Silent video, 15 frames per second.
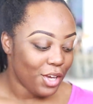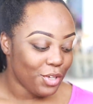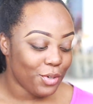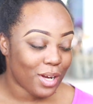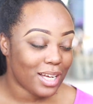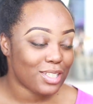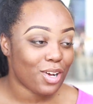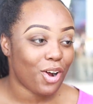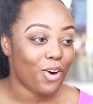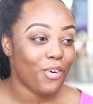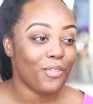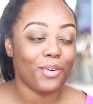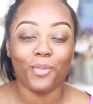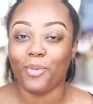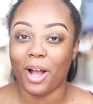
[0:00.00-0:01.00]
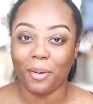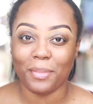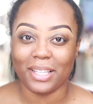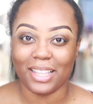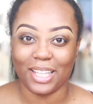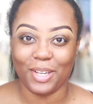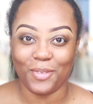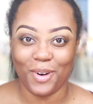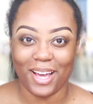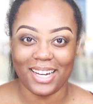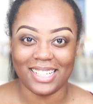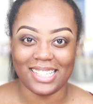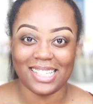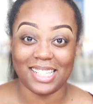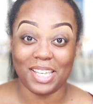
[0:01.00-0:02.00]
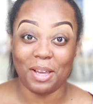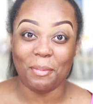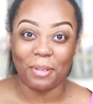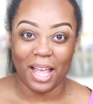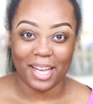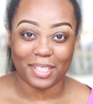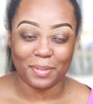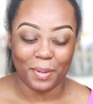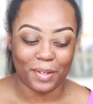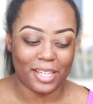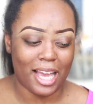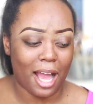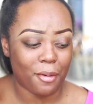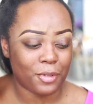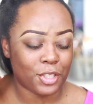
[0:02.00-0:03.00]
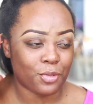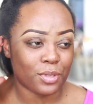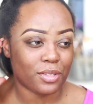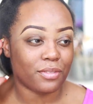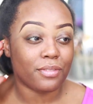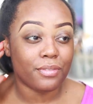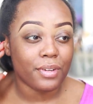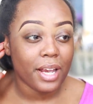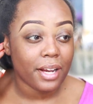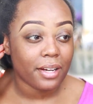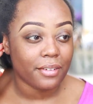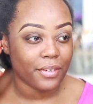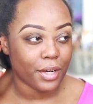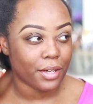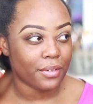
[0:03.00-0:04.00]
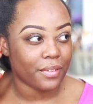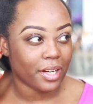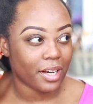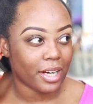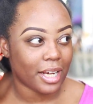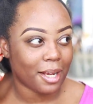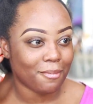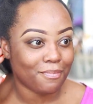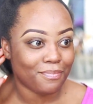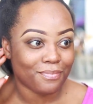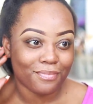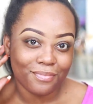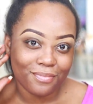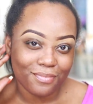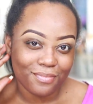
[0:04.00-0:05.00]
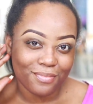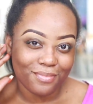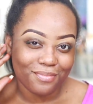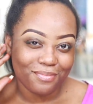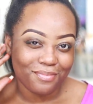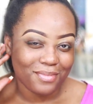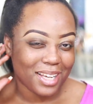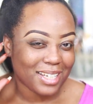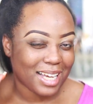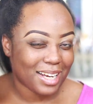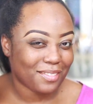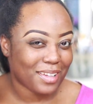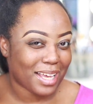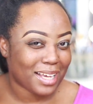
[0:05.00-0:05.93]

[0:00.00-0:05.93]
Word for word: You guys overwhelmingly wanted to see a black smoky eye, which was very, very, very kind of